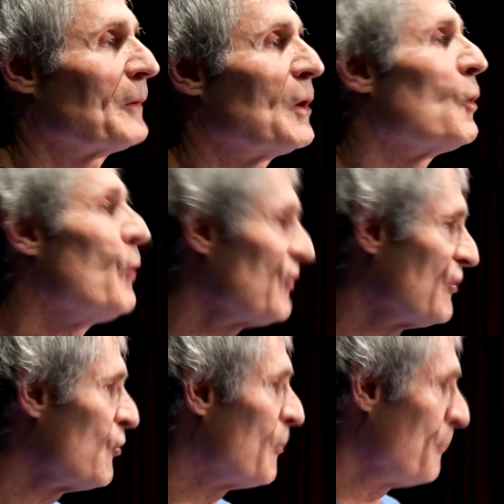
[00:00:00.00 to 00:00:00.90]
We should
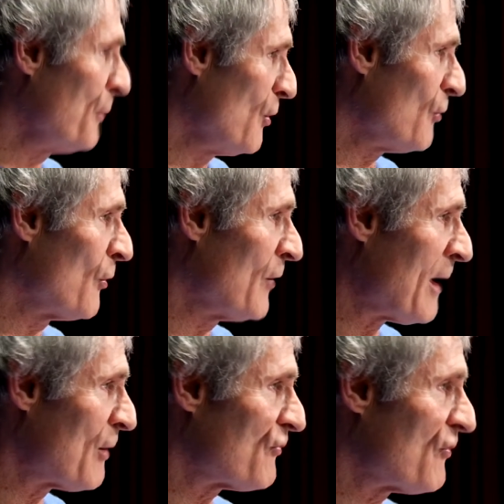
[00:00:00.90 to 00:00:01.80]
do an empirical
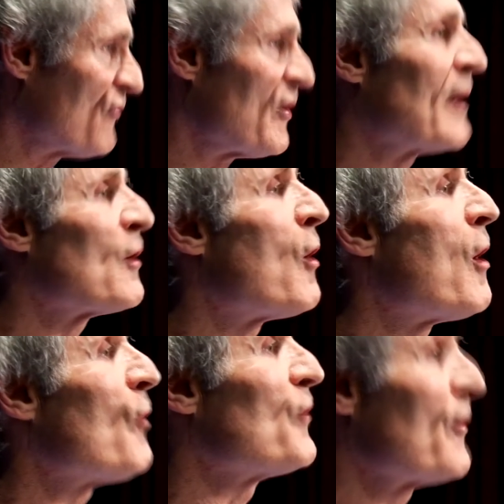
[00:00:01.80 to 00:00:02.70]
analysis on all
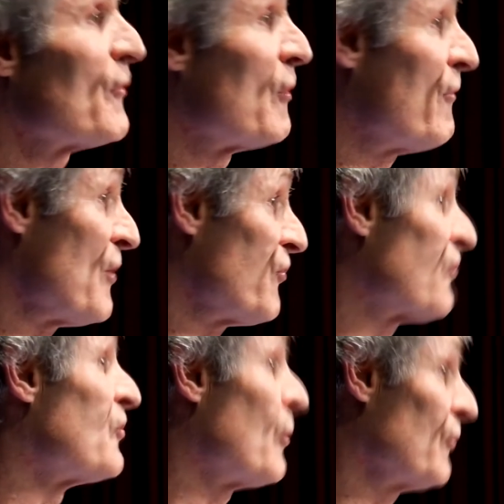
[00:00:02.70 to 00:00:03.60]
the other defenses
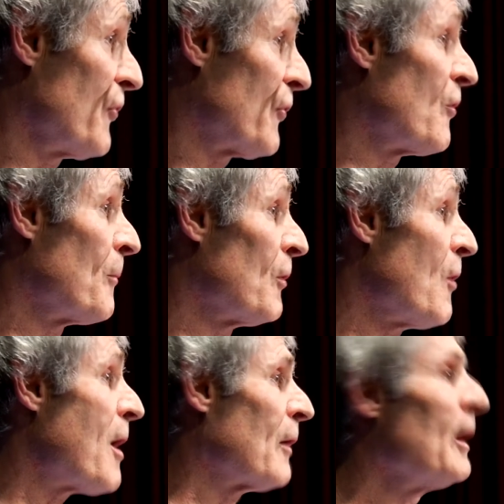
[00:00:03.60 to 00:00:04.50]
known to the criminal
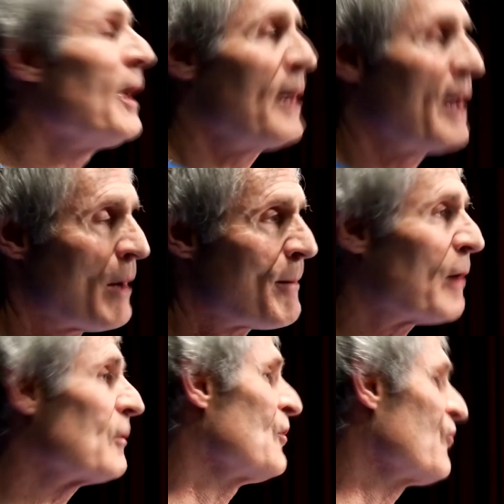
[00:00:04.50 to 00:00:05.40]
law. How
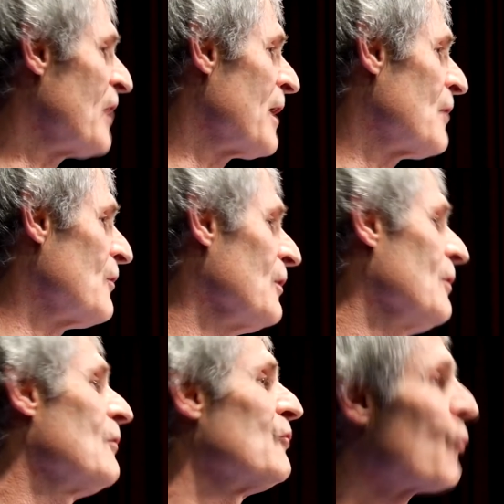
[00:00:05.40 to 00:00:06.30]
about insanity,
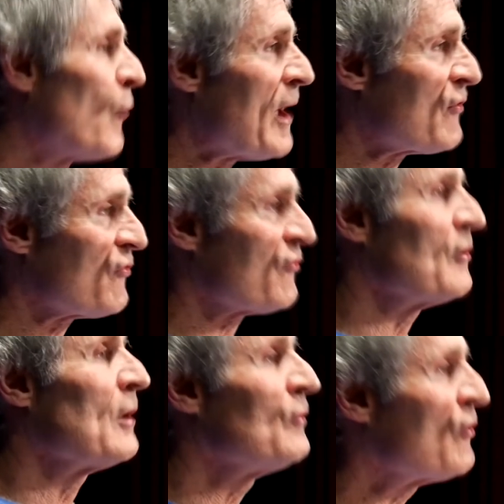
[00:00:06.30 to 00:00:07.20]
duress,
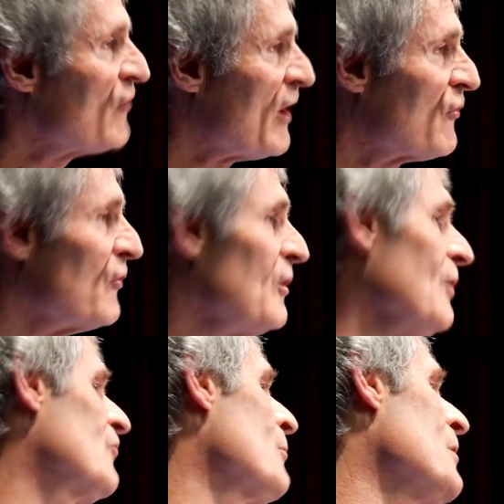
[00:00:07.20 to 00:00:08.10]
necessity,
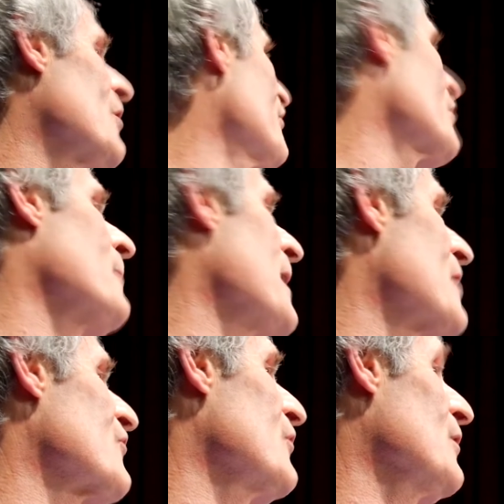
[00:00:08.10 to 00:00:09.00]
diminished
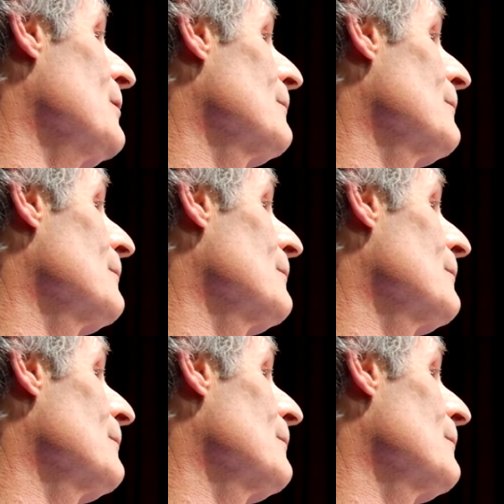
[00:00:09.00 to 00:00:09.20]
capacity,